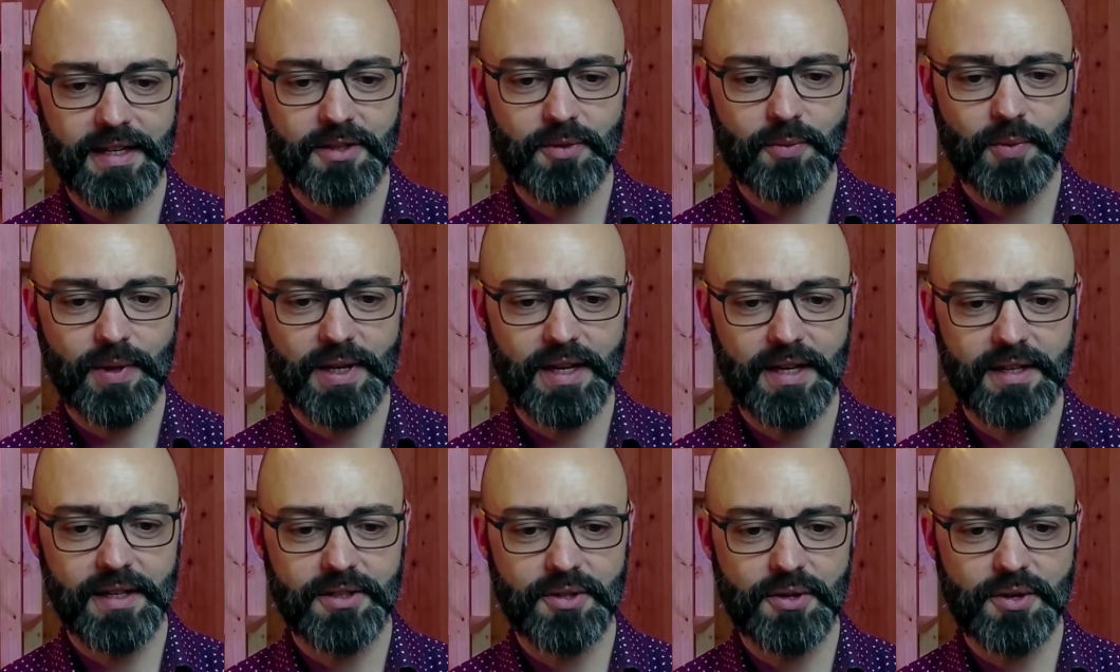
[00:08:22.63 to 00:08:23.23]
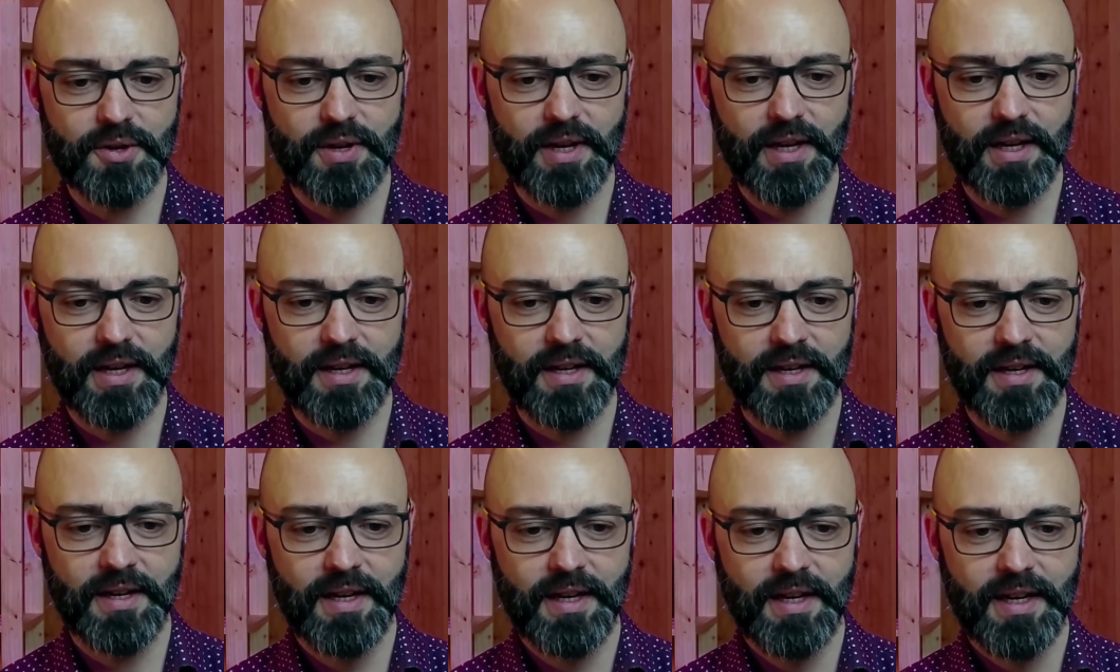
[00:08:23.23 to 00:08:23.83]
And that's what I do
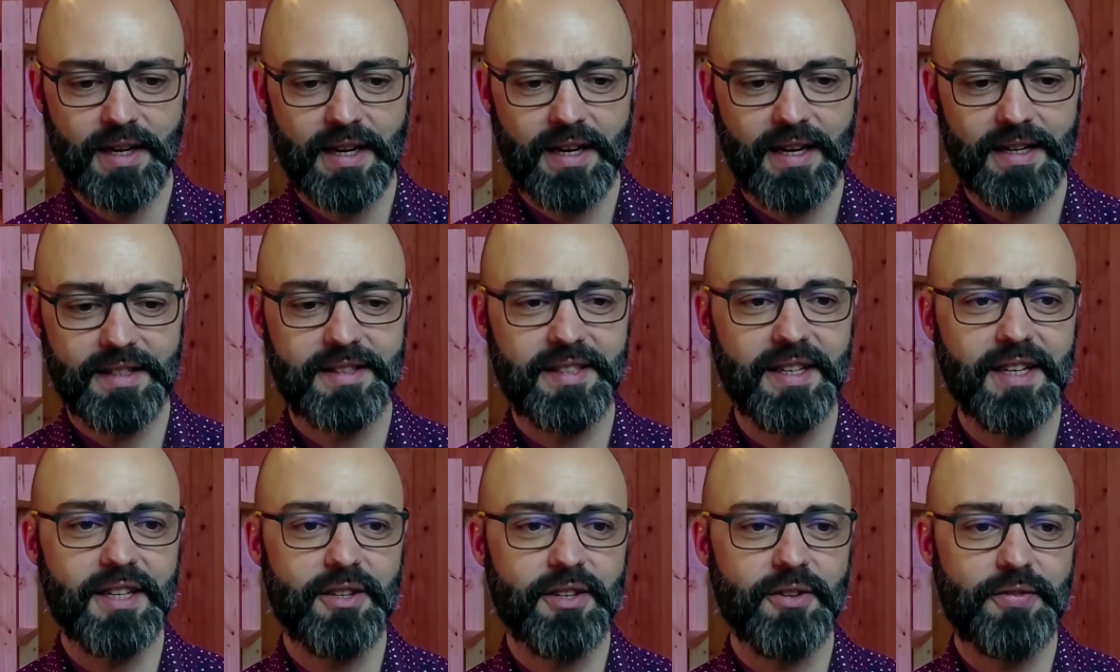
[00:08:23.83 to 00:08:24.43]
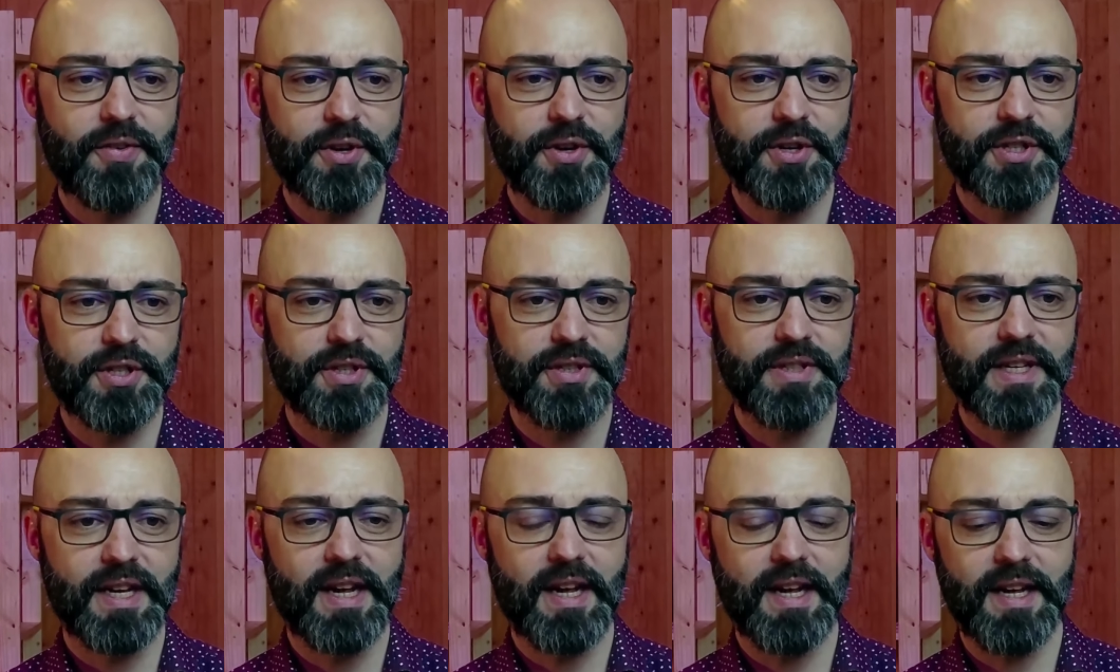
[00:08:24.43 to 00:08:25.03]
here. I take the
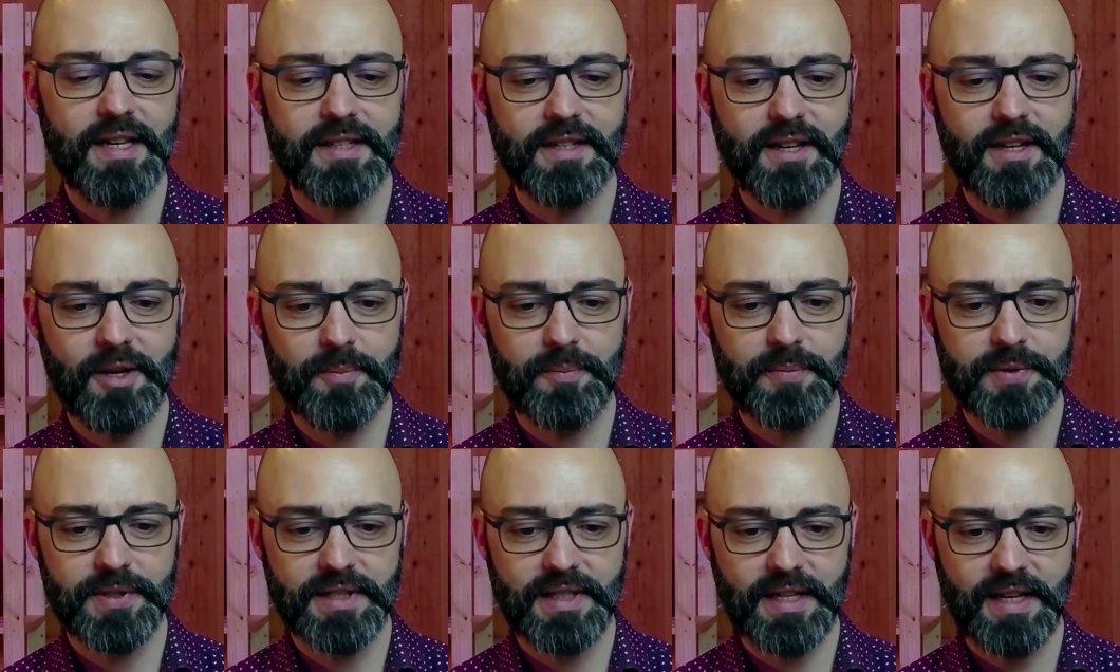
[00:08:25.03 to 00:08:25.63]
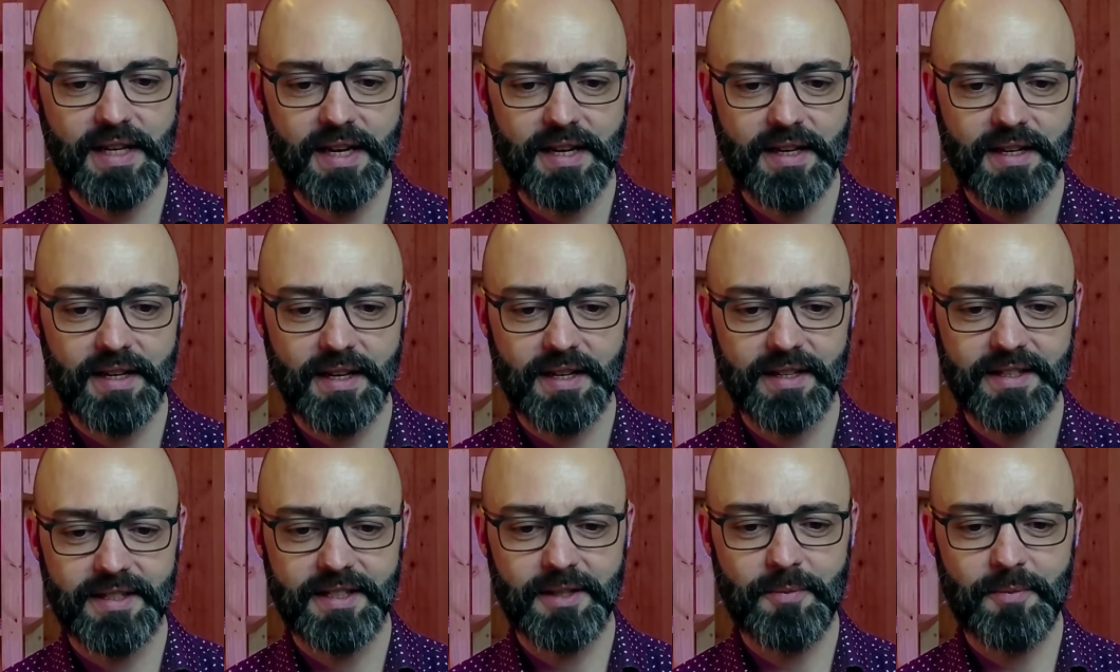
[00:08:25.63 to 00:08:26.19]
function I had upstairs,